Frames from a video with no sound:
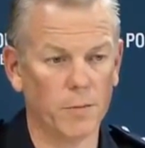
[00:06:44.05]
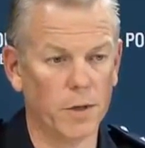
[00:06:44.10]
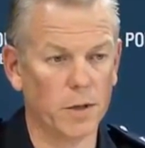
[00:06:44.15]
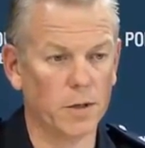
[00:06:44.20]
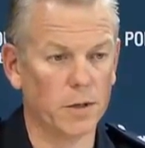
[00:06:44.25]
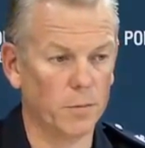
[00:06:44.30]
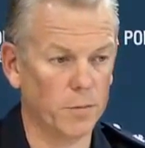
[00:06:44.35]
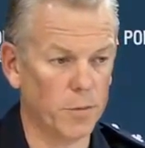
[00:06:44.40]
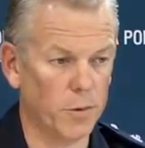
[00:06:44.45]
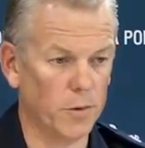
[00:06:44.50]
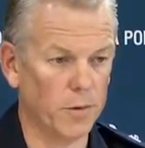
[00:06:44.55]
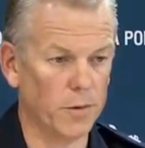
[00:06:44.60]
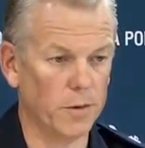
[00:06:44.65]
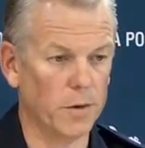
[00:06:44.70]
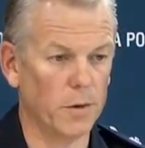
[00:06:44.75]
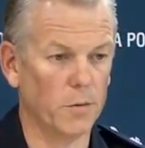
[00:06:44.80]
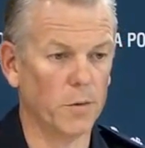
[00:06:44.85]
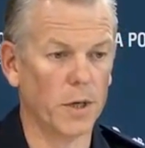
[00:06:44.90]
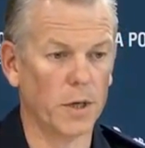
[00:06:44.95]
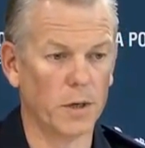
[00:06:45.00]
But it's
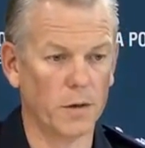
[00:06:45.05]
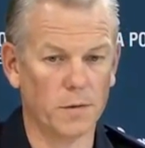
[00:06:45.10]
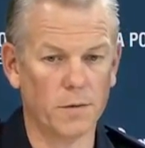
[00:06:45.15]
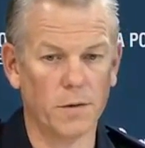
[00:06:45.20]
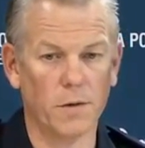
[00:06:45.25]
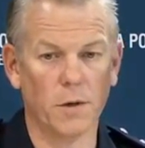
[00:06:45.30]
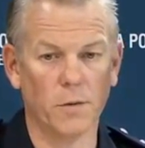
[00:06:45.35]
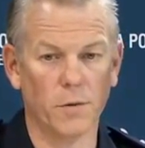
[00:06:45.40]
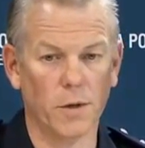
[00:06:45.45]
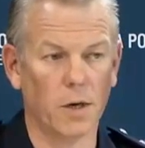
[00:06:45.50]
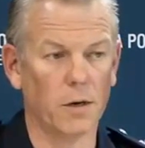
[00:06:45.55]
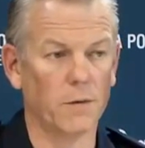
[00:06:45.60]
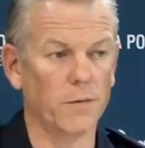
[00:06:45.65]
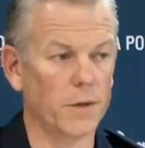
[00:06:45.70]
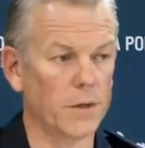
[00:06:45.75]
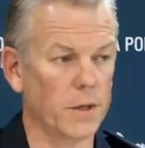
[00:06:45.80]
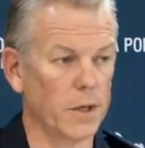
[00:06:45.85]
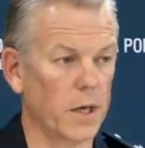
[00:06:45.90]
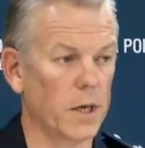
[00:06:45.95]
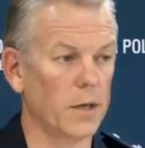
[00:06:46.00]
important that we continue with our
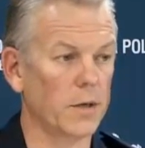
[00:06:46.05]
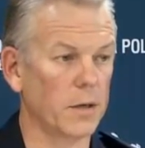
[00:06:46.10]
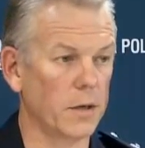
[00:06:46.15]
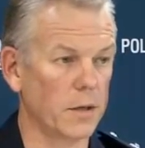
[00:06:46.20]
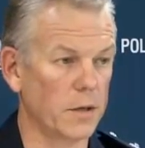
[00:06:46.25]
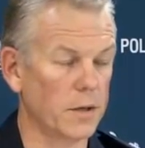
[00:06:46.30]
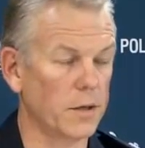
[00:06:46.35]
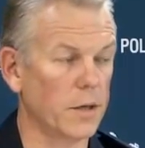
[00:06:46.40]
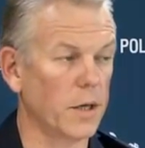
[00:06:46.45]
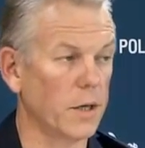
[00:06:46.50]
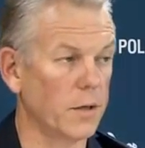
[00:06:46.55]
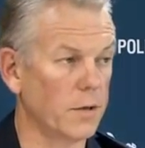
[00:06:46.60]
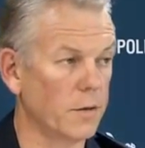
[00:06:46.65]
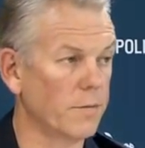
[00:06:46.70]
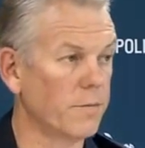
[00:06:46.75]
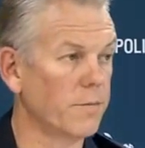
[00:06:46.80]
investigation at this stage.